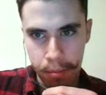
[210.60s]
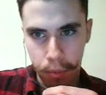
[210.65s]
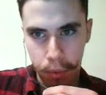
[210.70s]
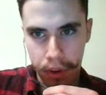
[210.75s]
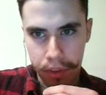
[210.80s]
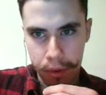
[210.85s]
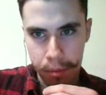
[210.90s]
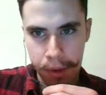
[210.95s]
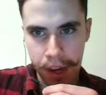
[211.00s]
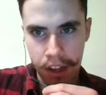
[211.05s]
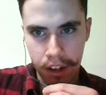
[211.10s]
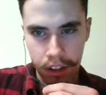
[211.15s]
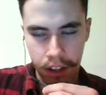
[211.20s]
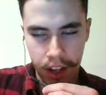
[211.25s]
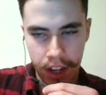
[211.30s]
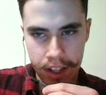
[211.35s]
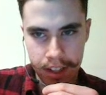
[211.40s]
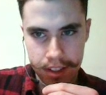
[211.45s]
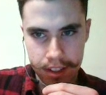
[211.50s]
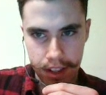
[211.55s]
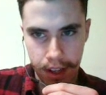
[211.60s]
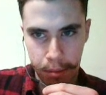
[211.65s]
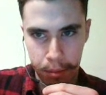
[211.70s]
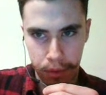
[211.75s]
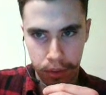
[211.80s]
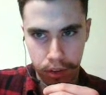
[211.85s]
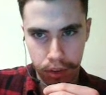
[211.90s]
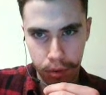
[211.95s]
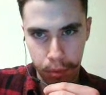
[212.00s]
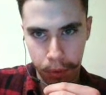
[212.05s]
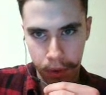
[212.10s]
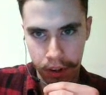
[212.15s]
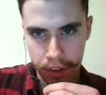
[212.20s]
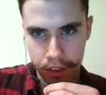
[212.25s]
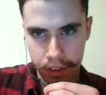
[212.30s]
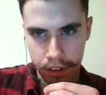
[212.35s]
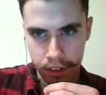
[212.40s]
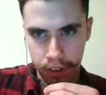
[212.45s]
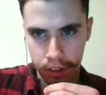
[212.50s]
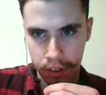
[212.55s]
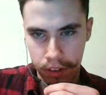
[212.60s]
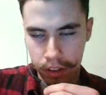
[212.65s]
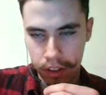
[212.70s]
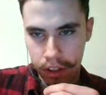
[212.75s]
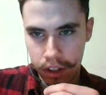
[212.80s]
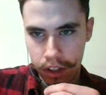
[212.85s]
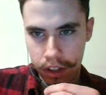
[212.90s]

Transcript: weather model ensembles to where they'll